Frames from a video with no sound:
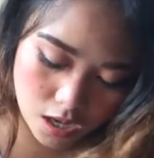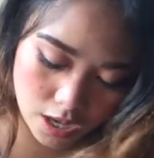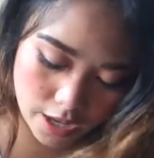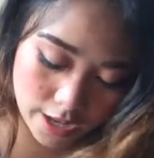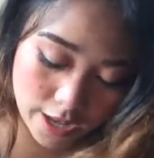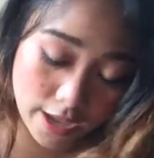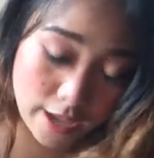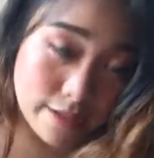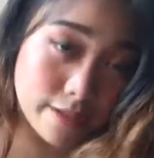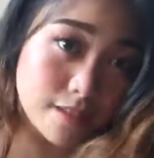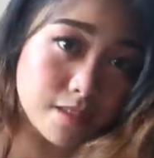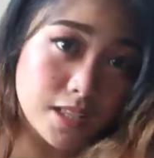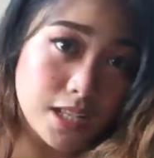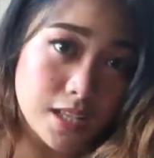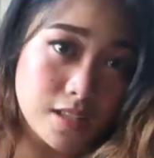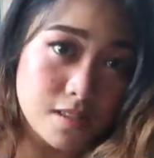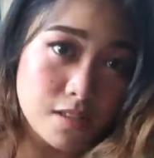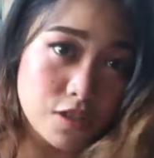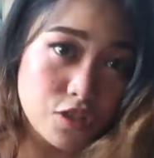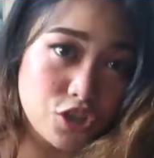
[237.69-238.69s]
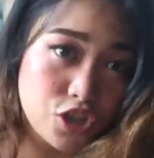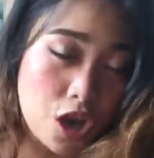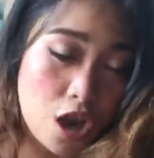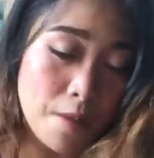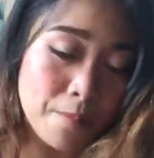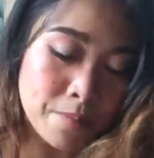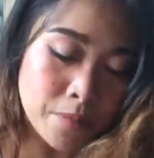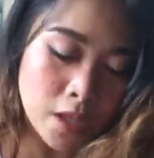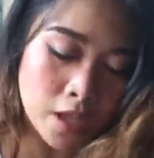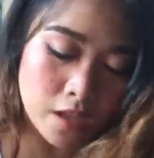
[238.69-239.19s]
I guess, last na
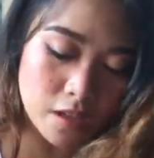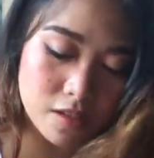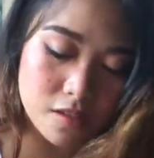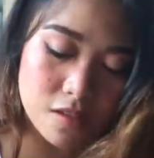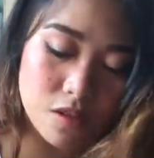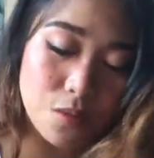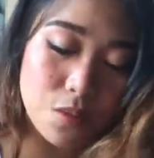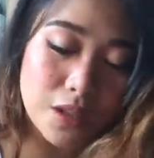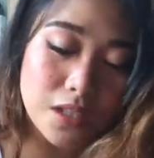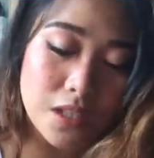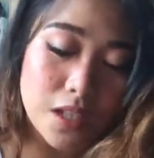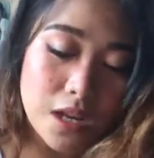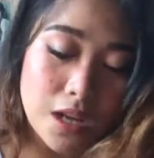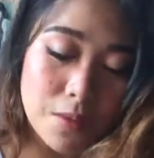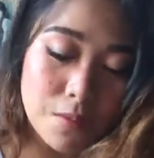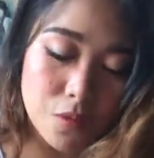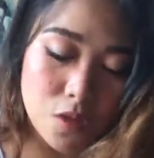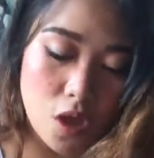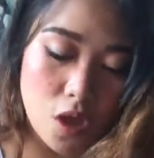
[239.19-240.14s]
siya, is the one that I'm